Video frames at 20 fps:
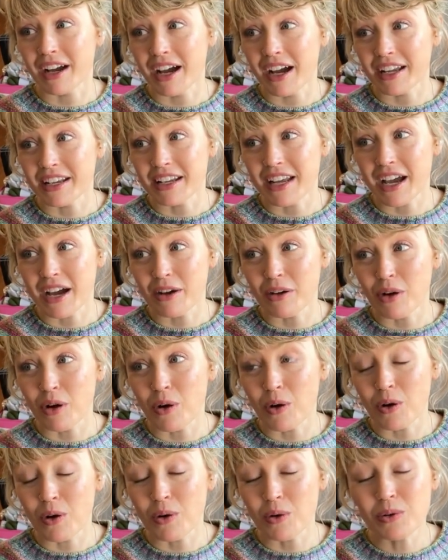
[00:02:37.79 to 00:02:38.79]
I know
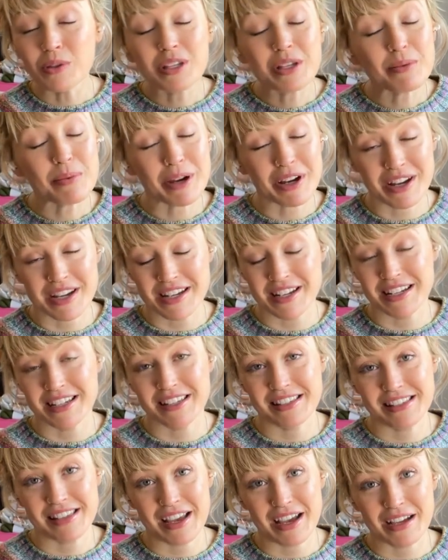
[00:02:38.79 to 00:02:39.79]
only wear
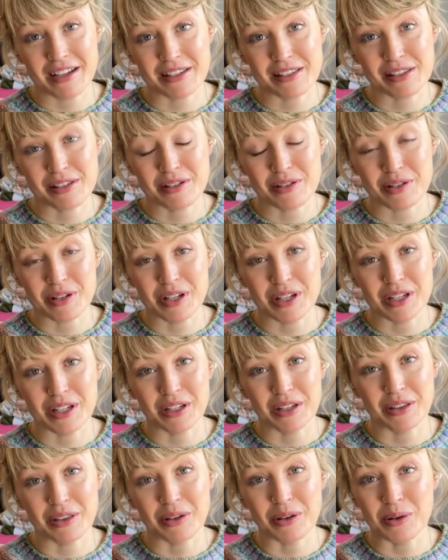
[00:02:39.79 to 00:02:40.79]
hand-knit socks during
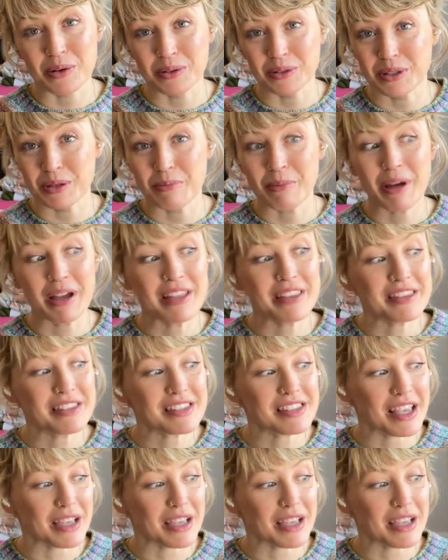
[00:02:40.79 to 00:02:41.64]
the colder months.